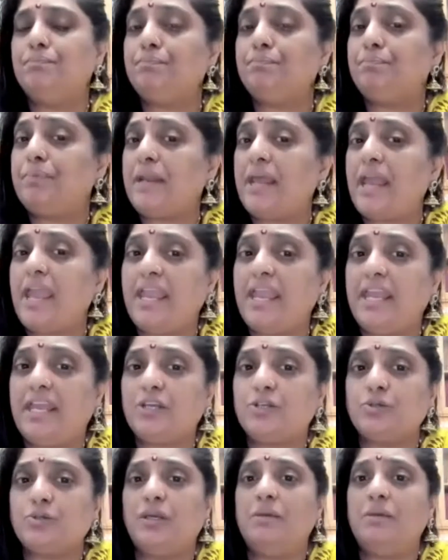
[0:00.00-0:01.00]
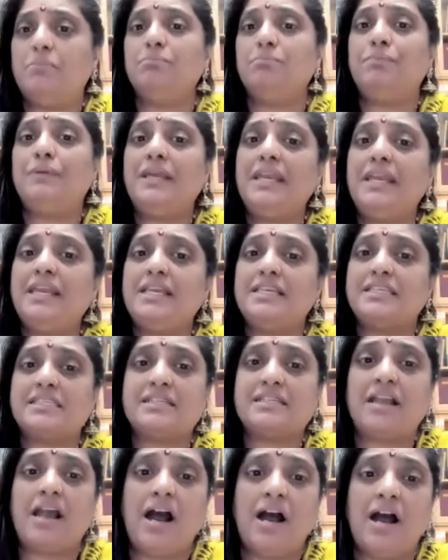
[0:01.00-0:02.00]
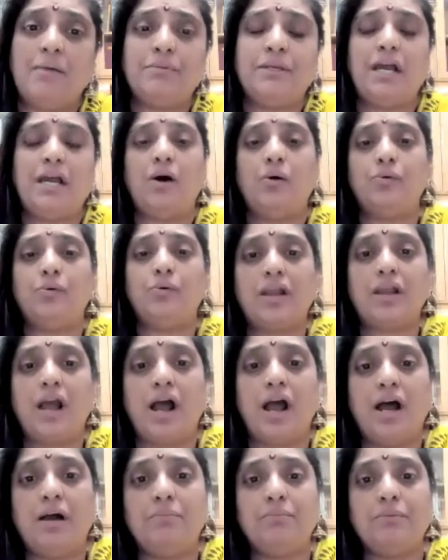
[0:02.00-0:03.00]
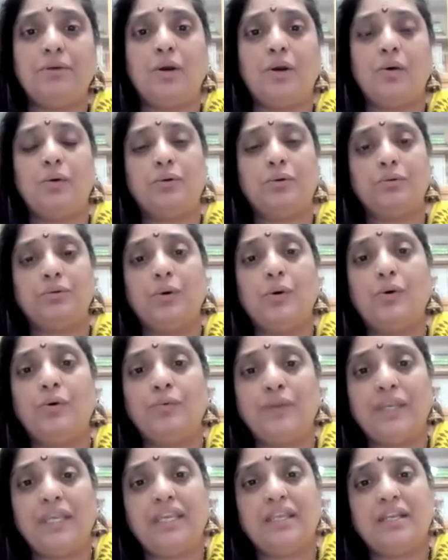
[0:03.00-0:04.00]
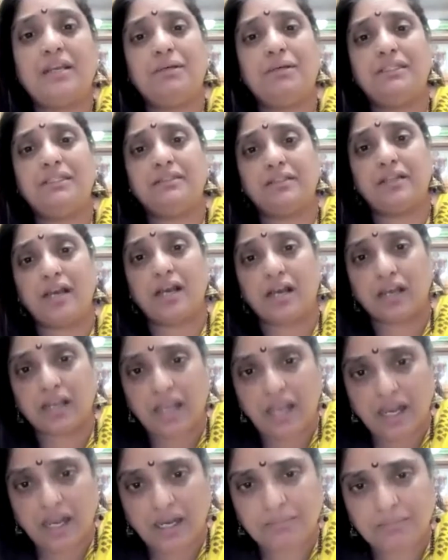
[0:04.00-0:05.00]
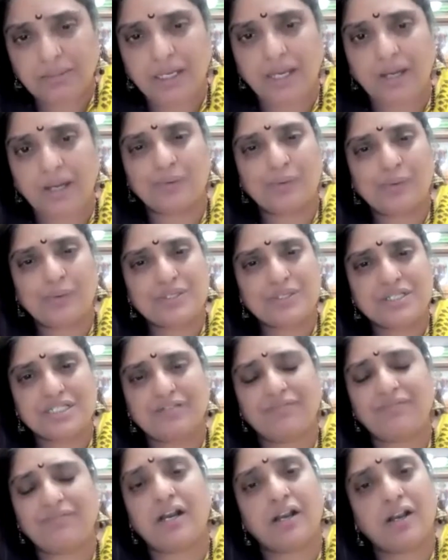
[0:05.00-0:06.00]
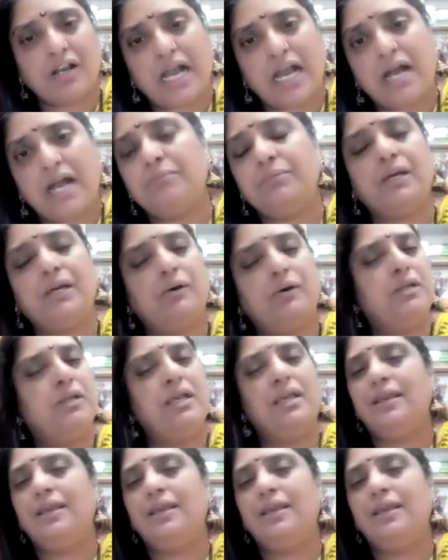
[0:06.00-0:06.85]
praying to him, please calm down, calm down. Oh Veerabhadra, calm down. Oh Shiva, calm down.